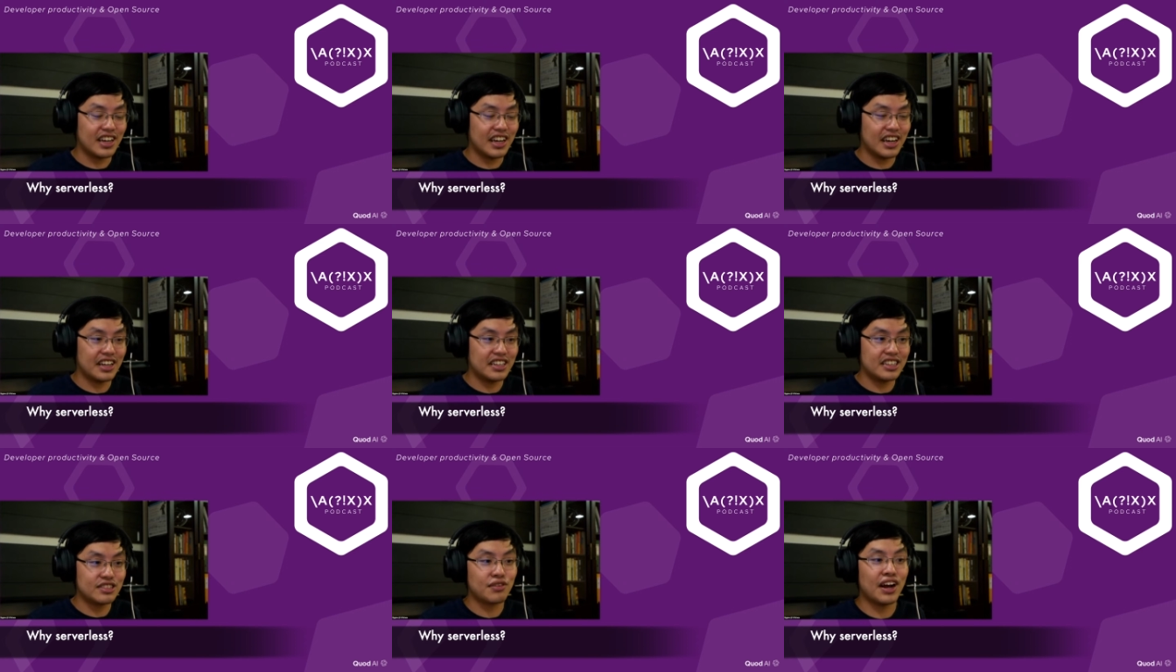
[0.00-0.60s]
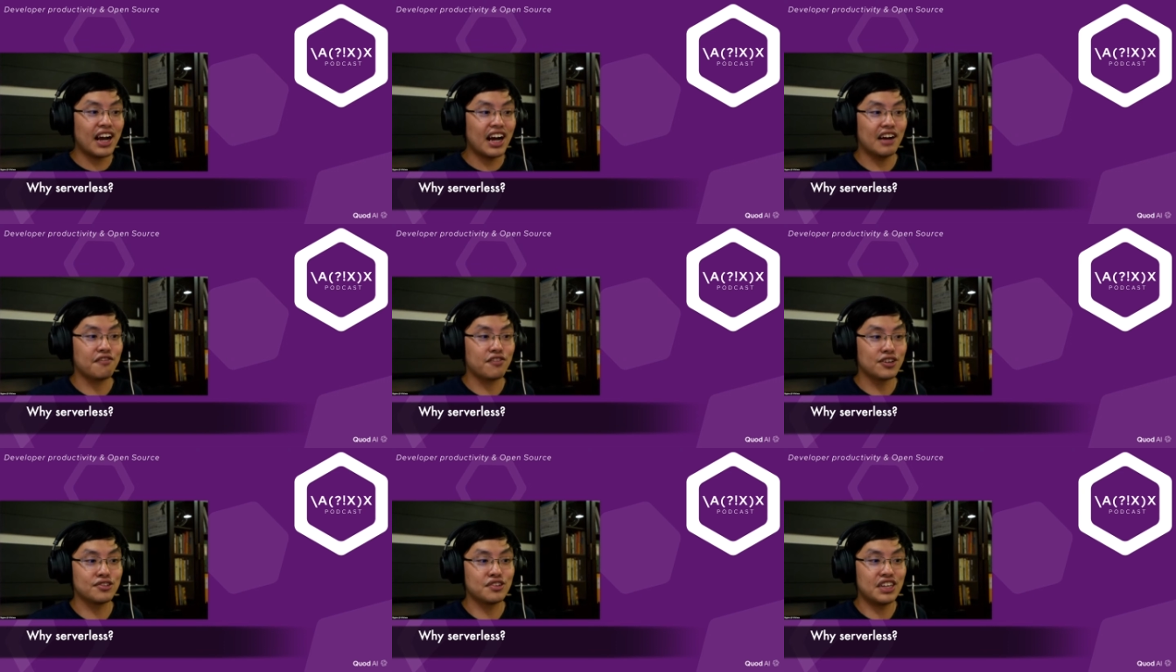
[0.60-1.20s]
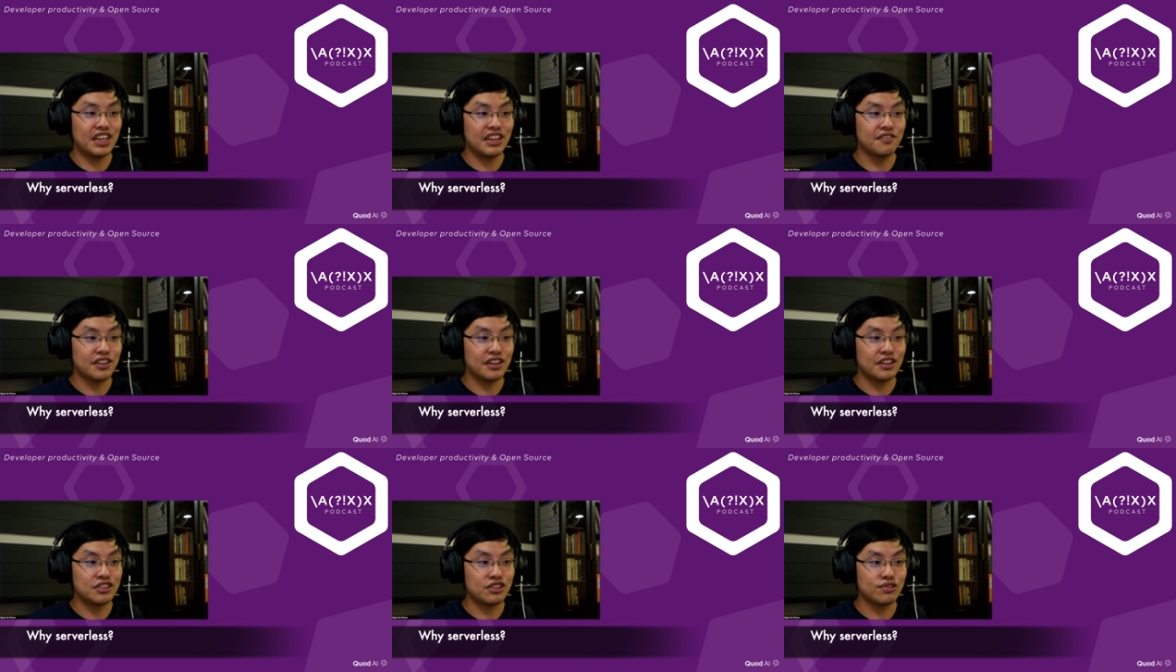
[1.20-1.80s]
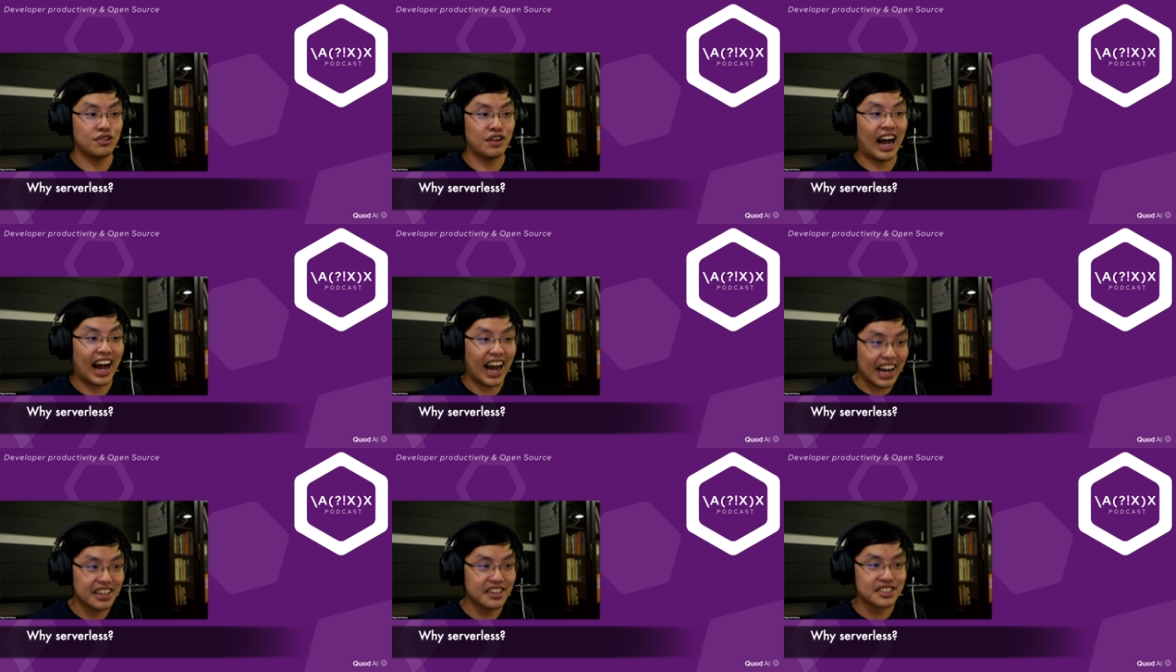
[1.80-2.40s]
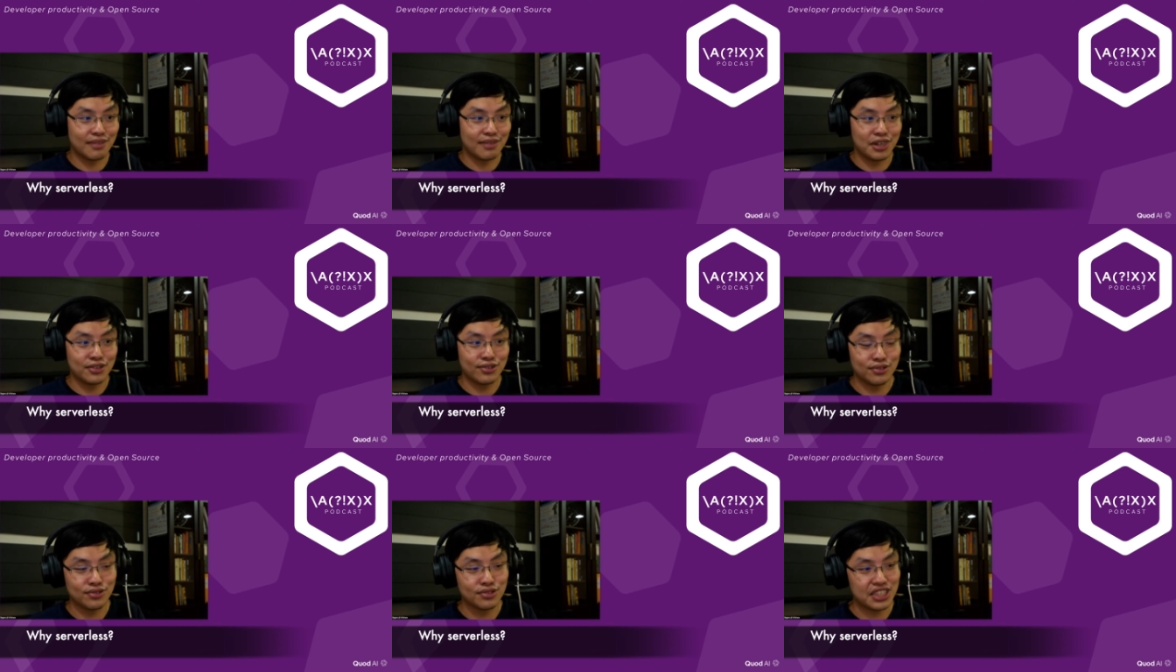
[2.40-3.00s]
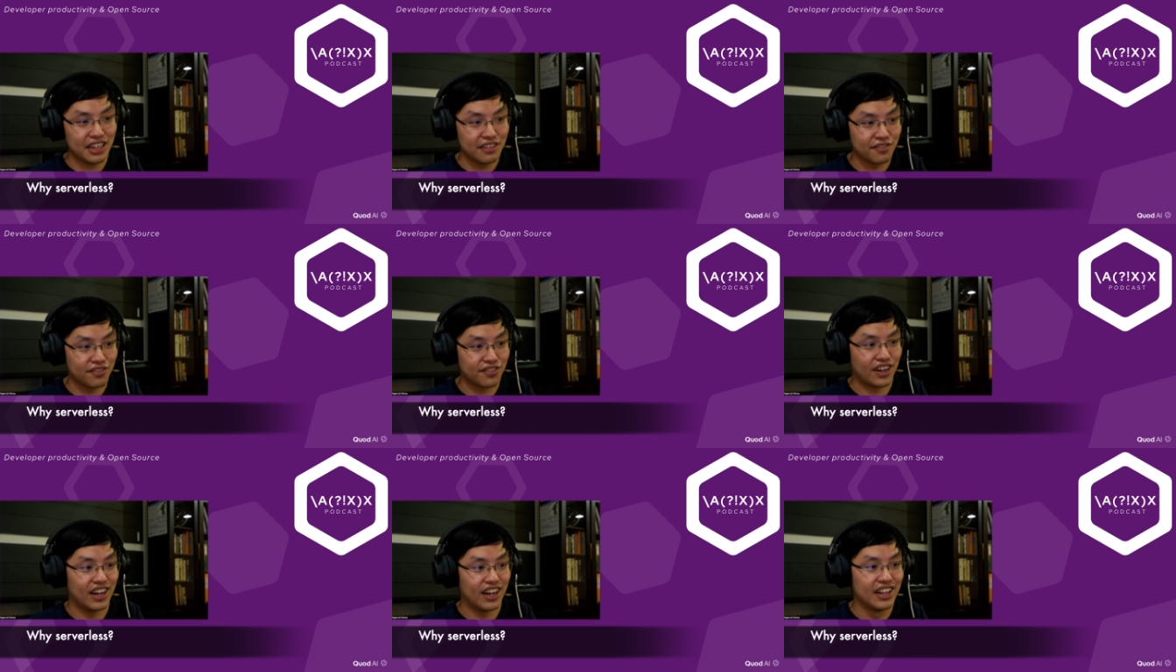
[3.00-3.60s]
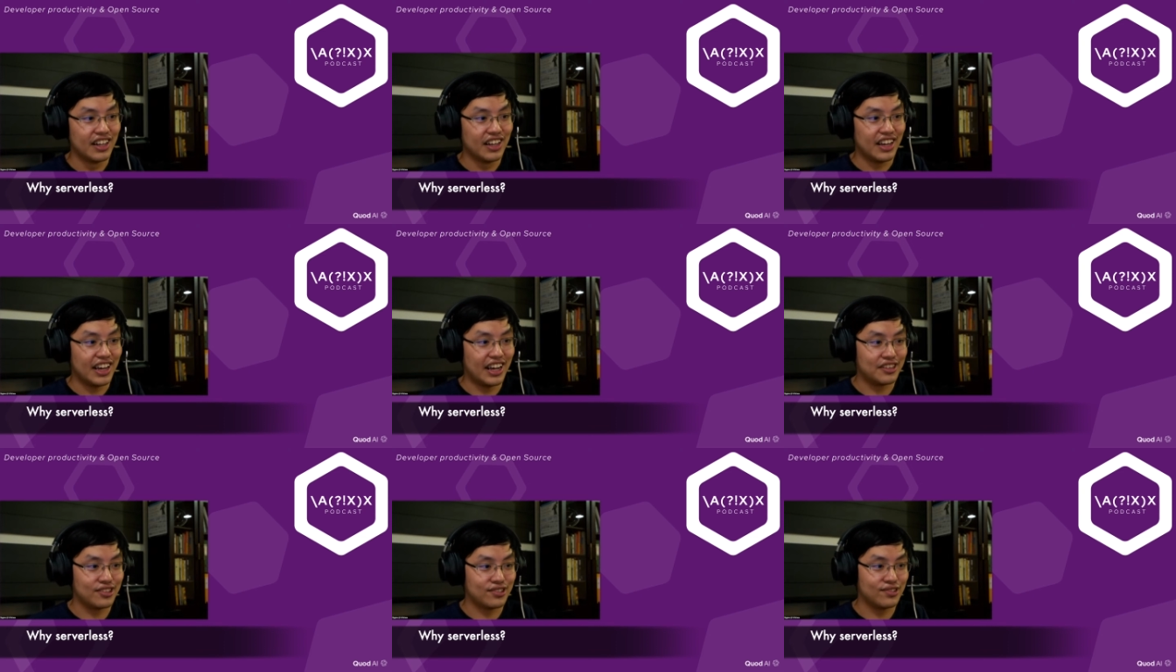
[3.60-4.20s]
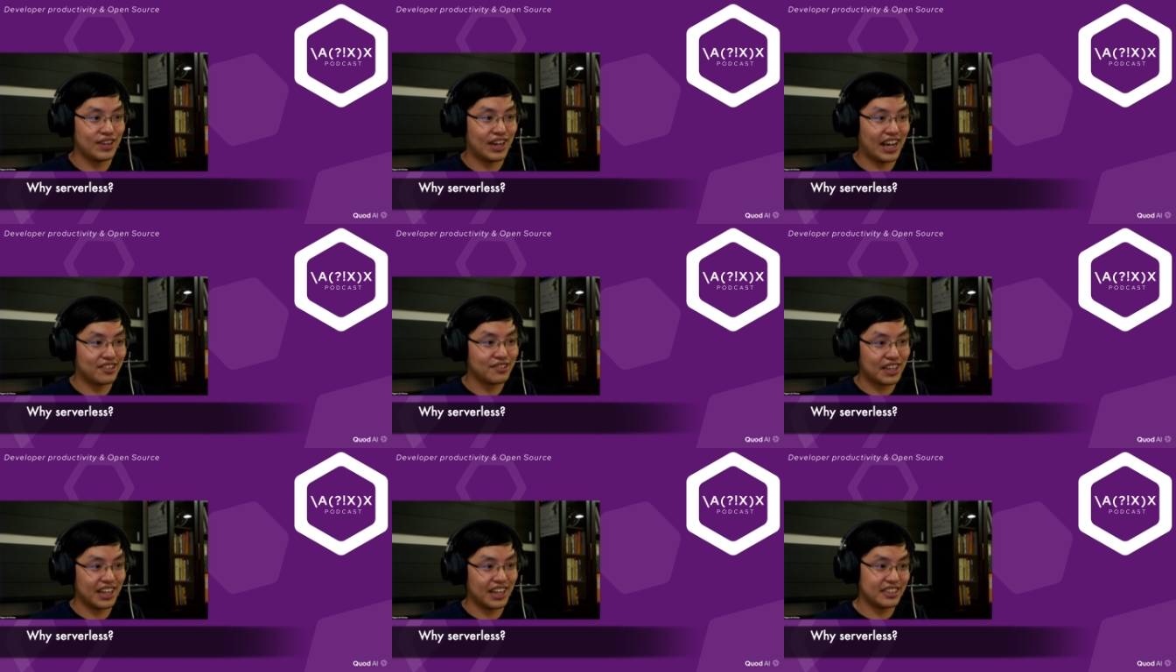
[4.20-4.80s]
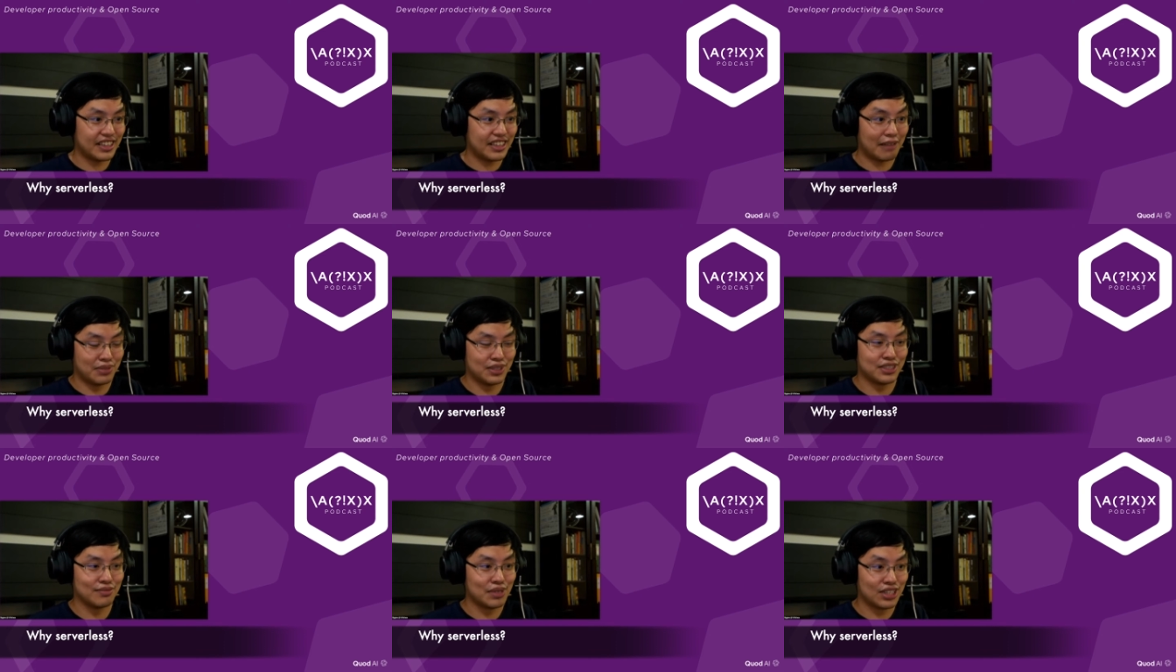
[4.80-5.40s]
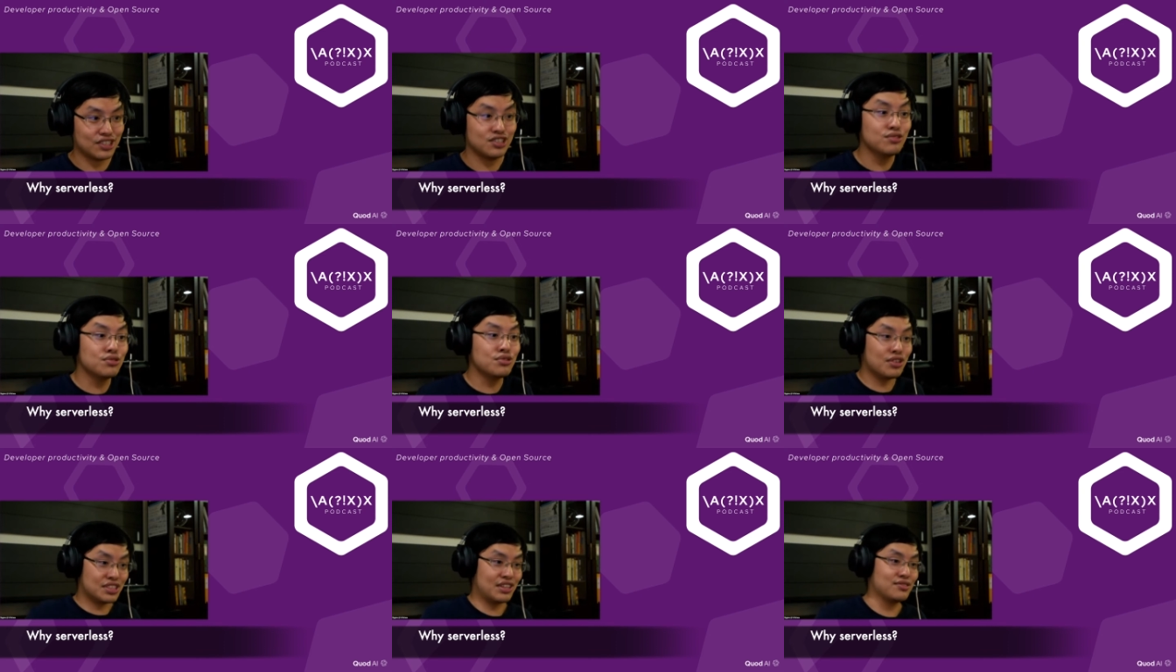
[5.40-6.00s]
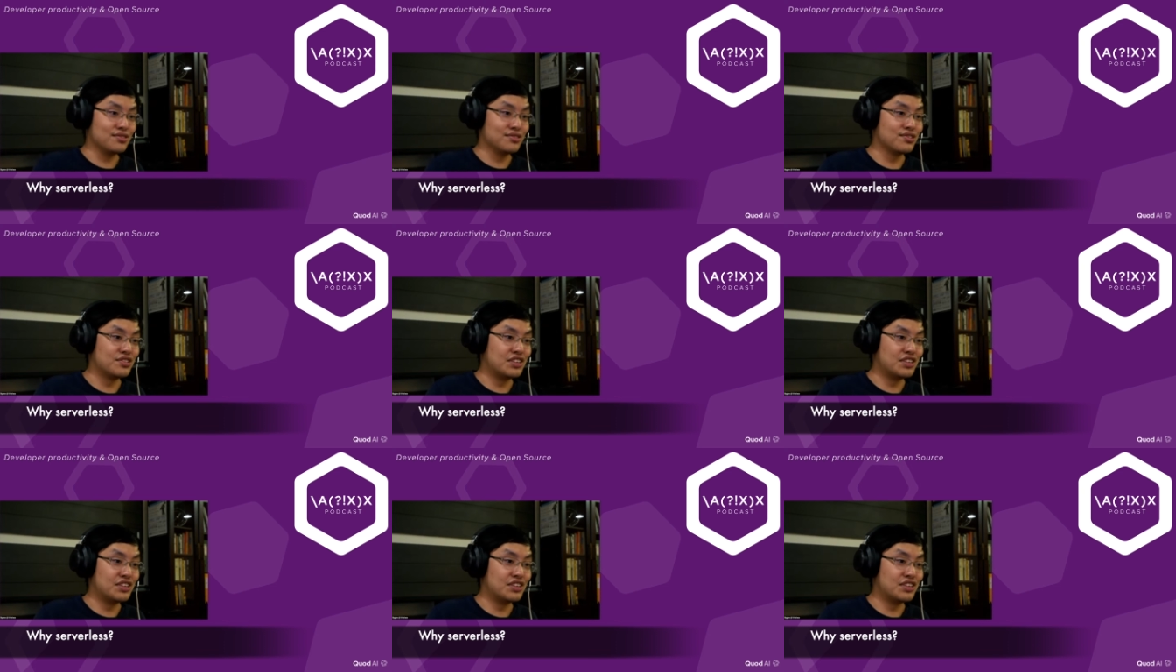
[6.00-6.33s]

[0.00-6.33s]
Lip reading: and it's very hard for you to hire someone who knows infra and to educate that person, because you yourself don't know.